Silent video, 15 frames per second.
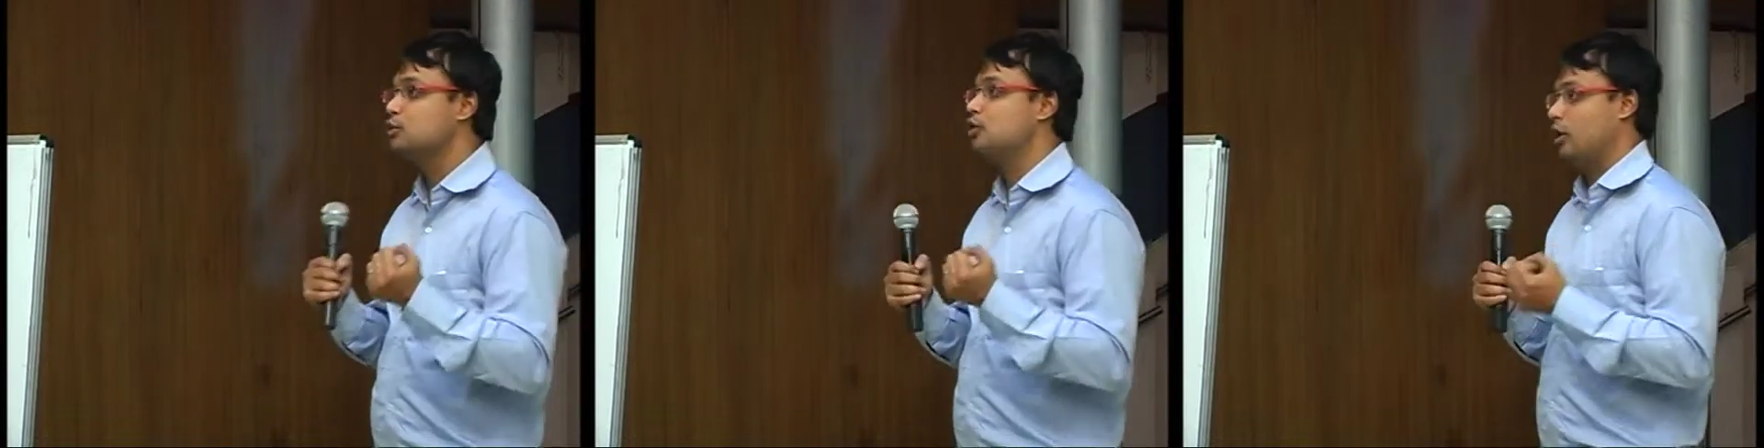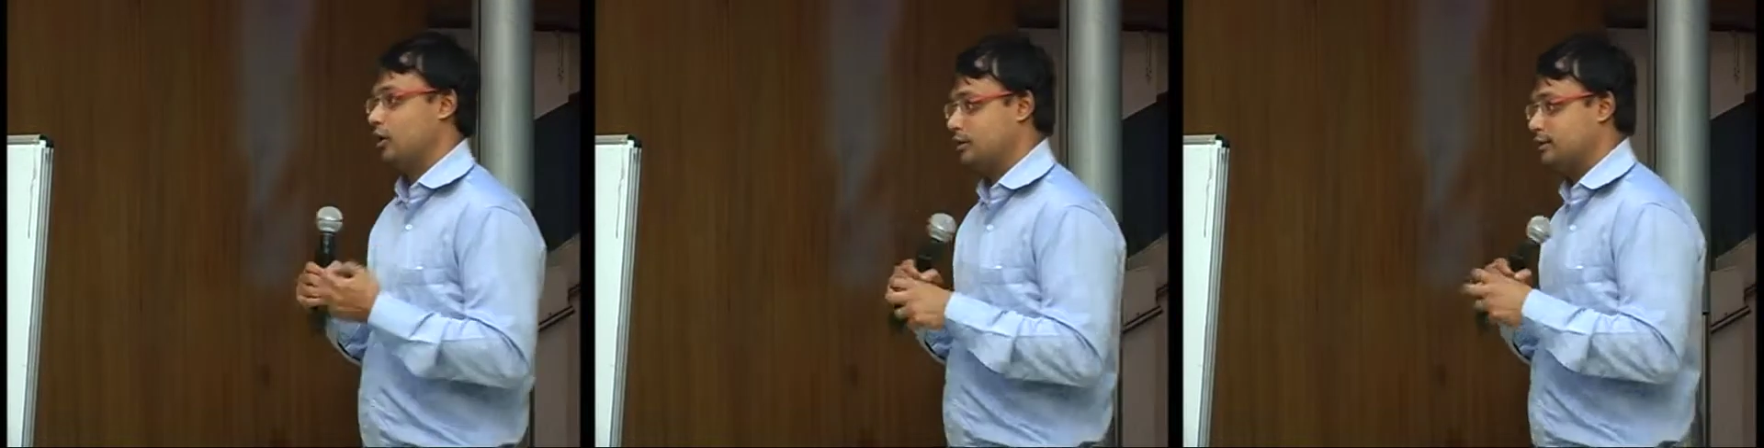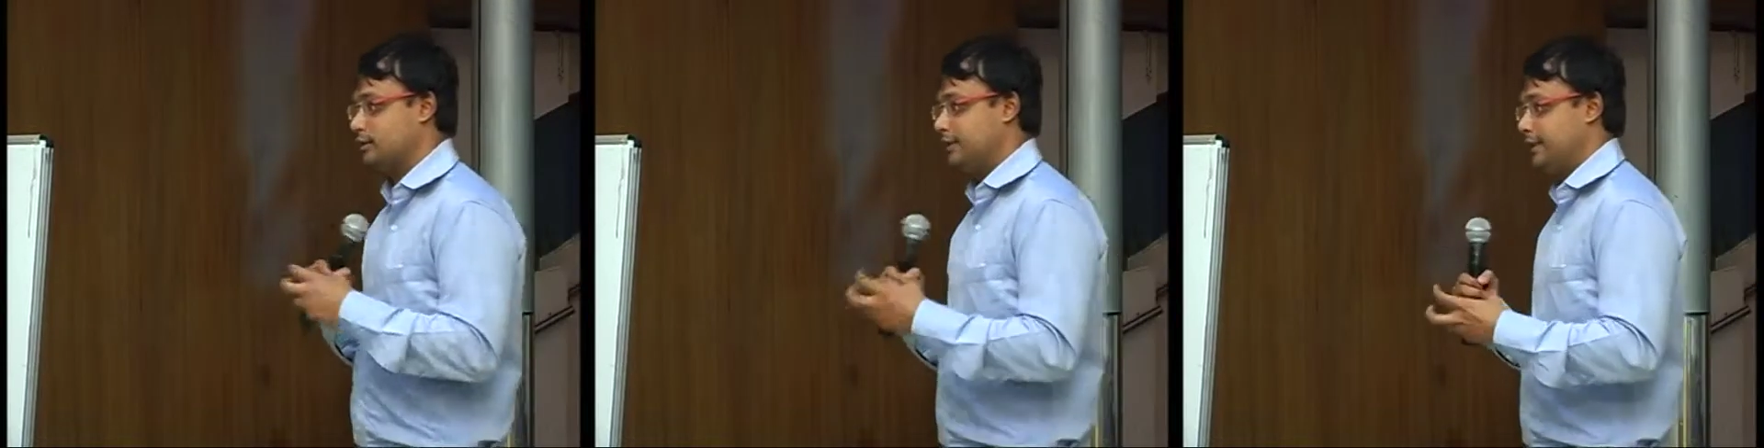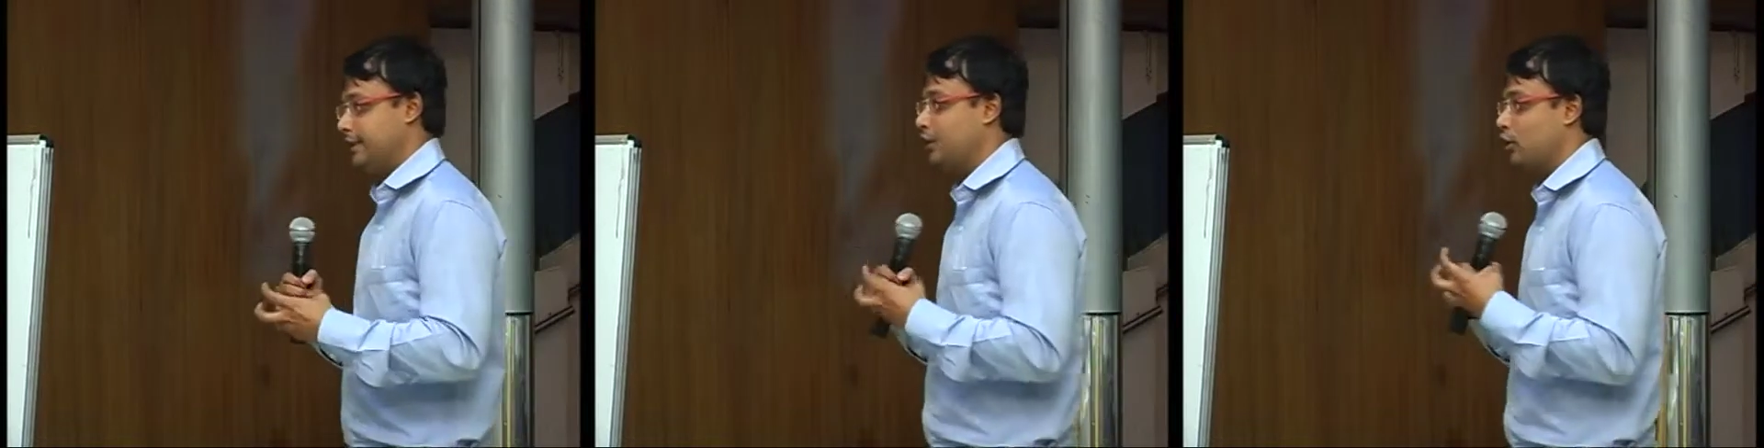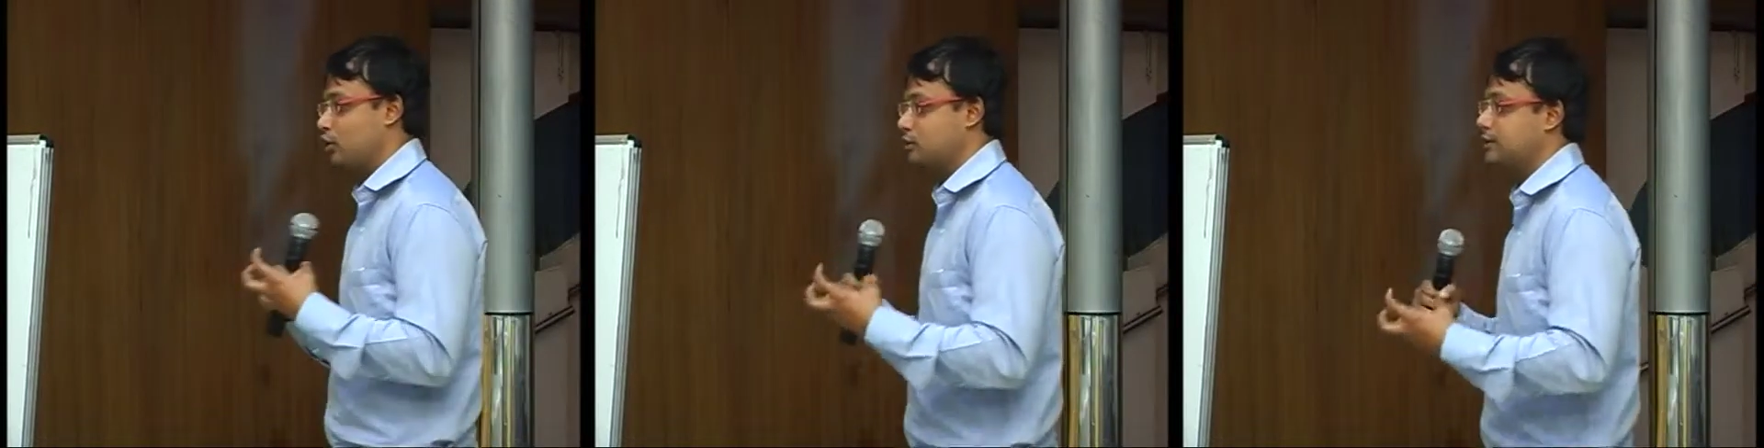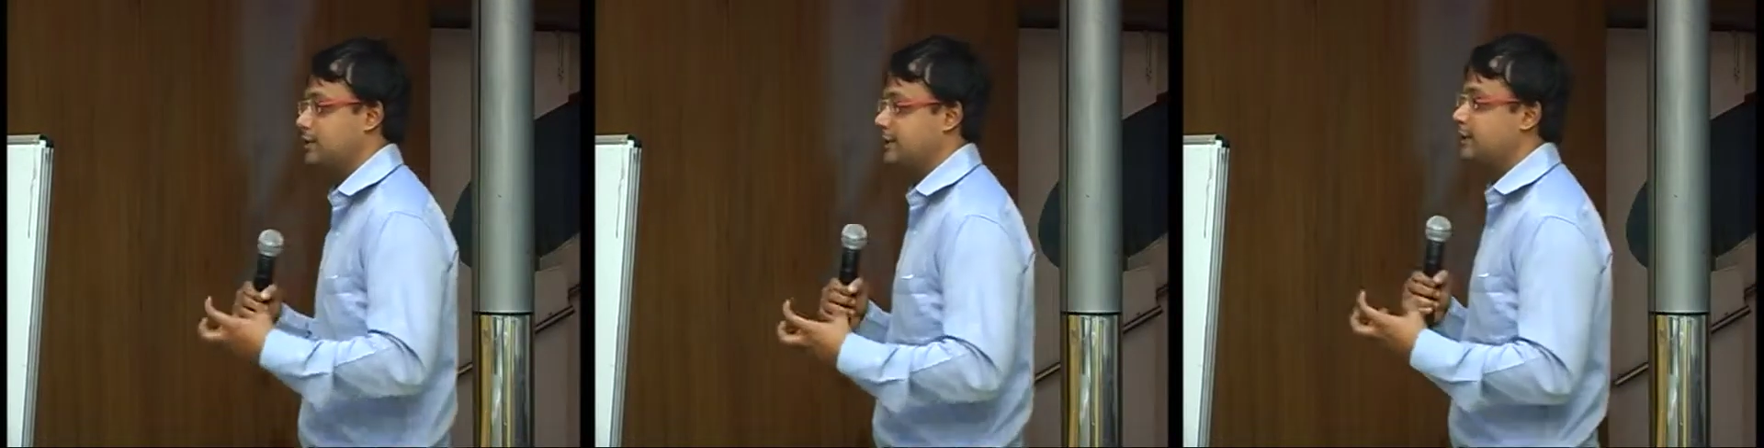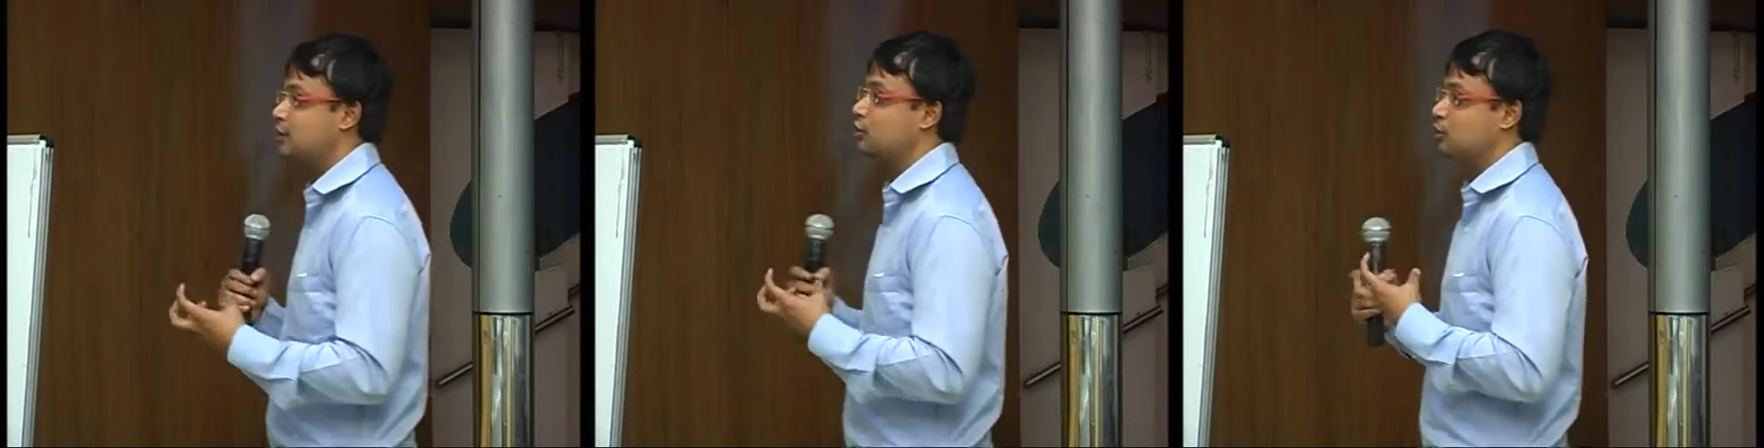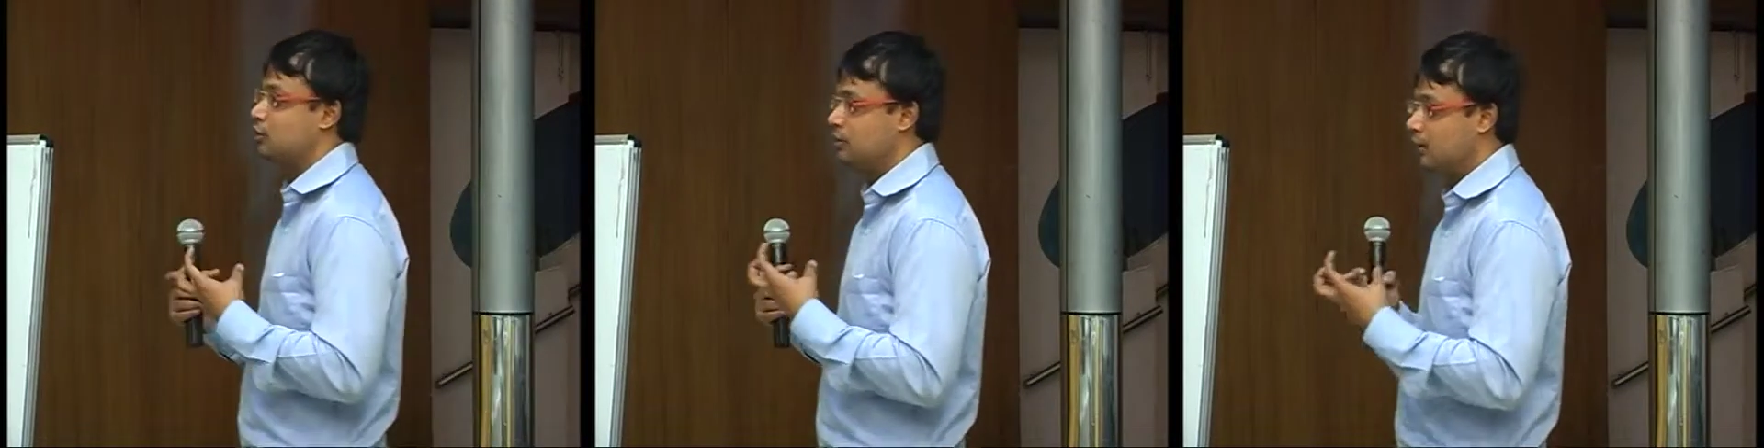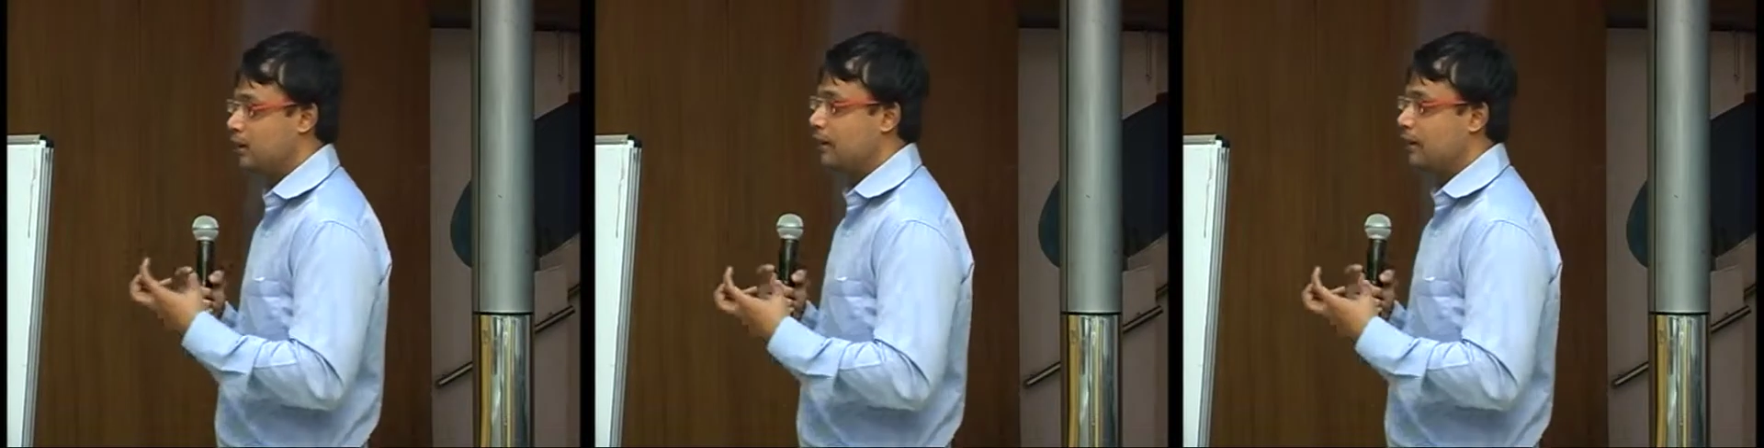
stocks in the auto sector should